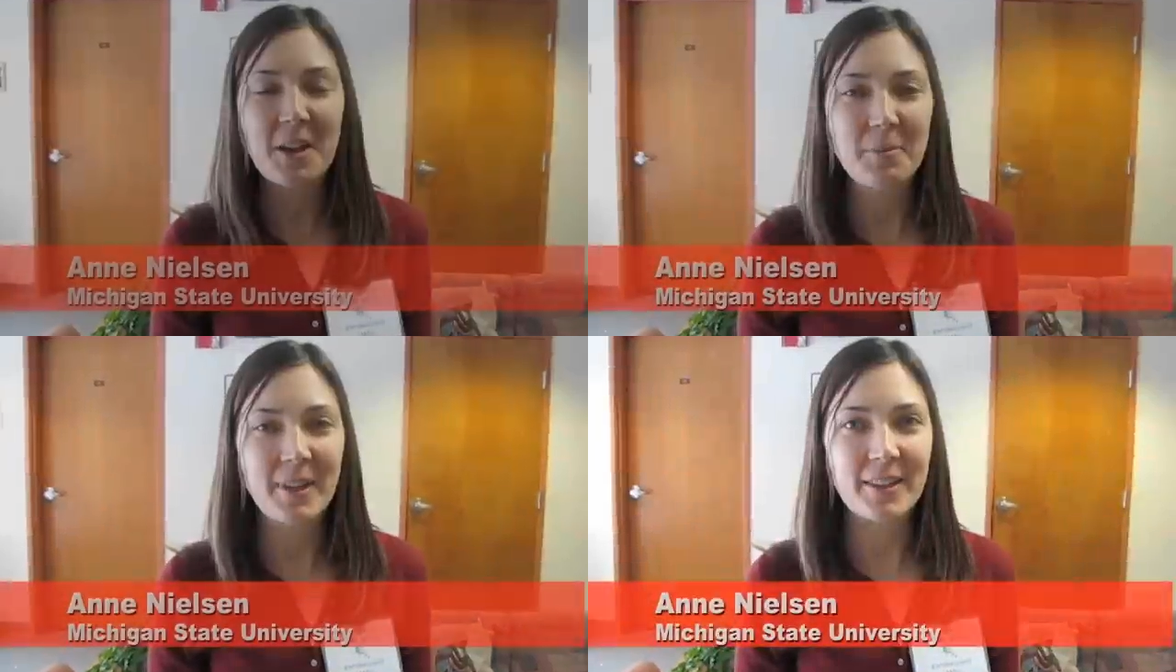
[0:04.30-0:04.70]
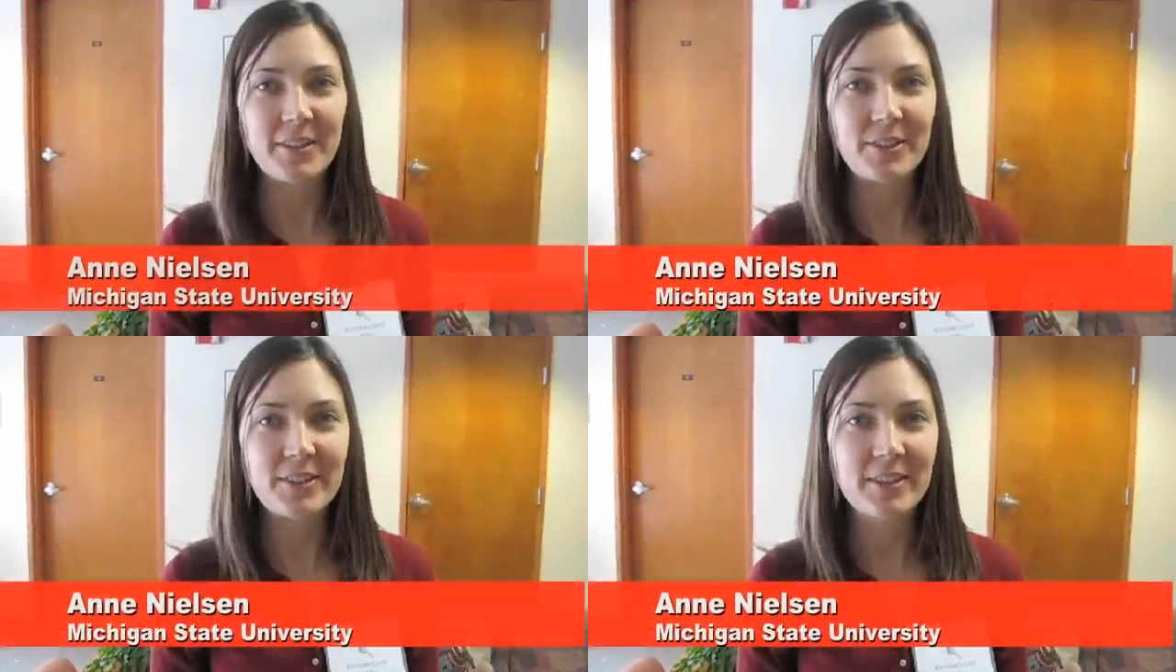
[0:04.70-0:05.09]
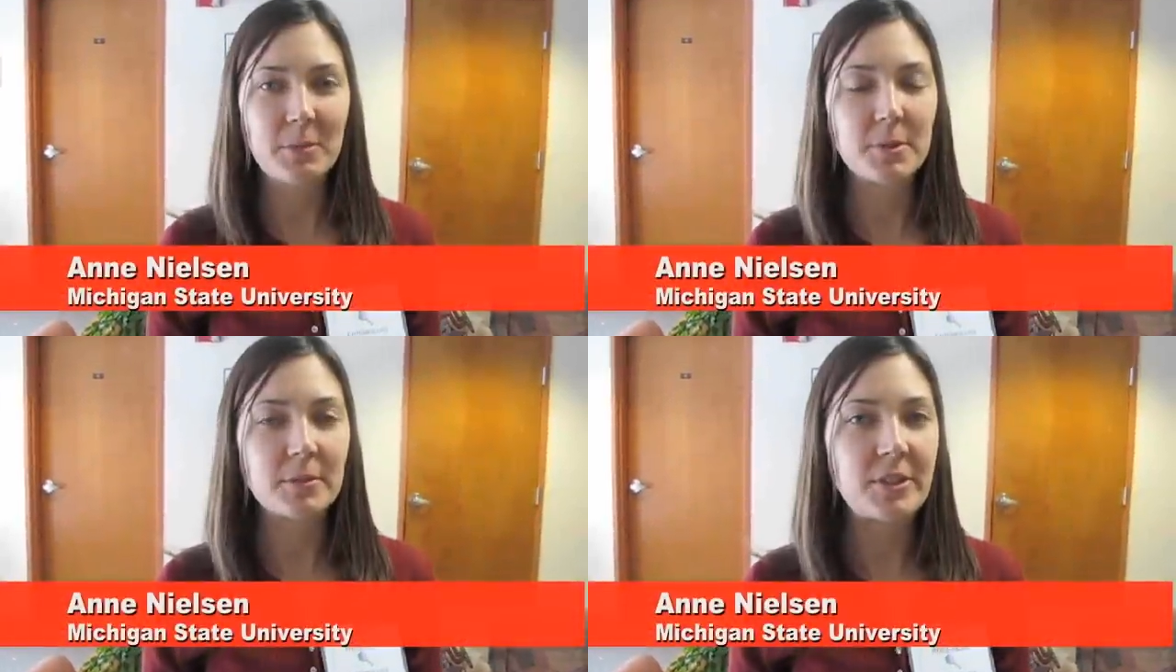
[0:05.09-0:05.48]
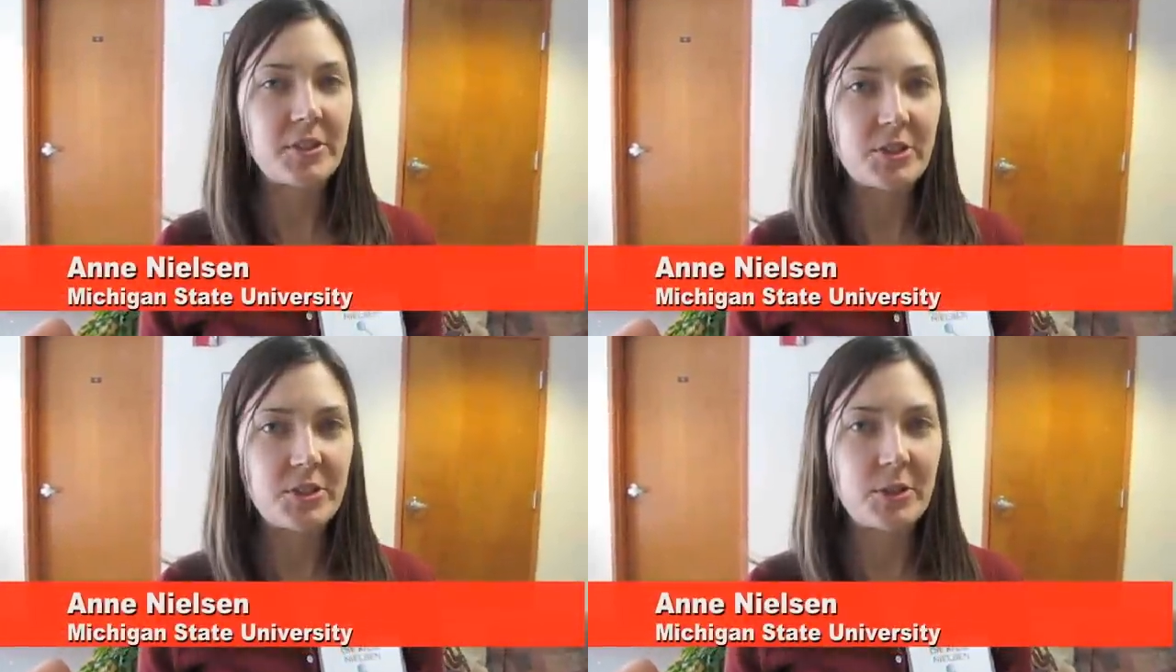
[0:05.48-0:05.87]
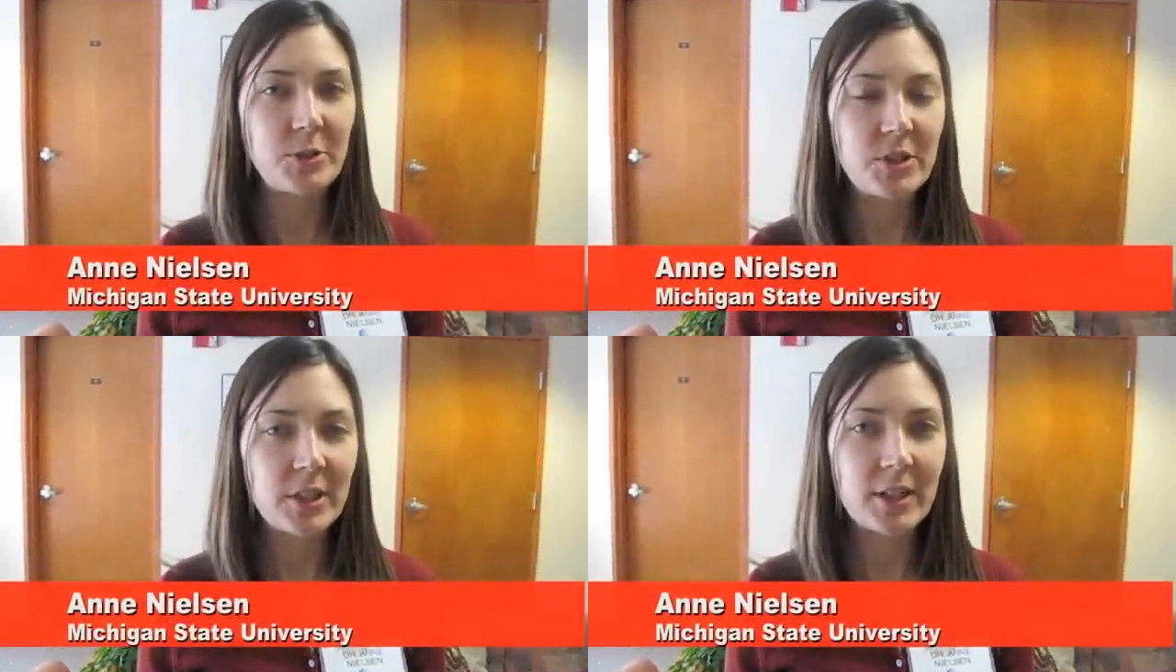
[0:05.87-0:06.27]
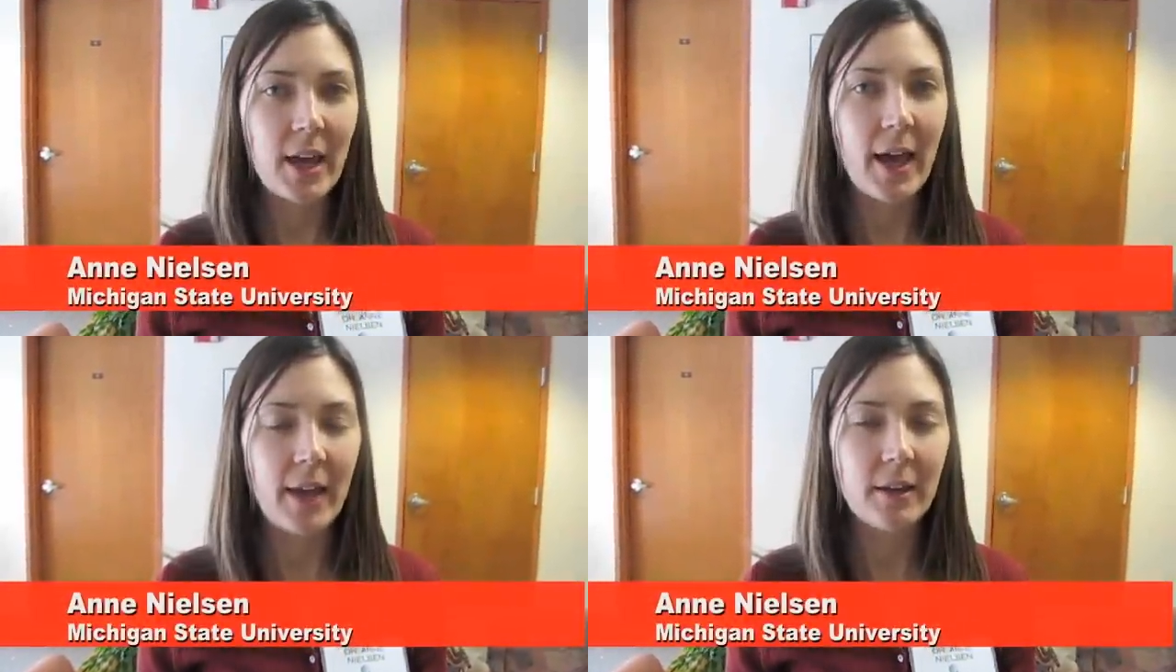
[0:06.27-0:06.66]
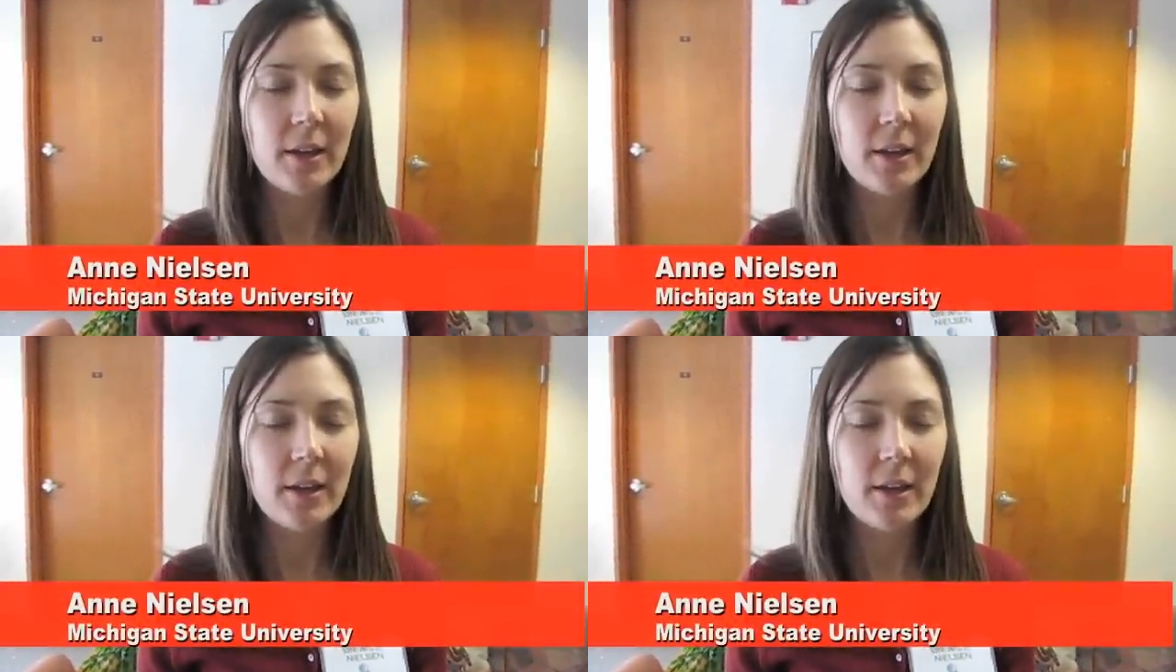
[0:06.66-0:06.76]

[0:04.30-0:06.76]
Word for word: I'm Anne Nielsen. I'm a research associate at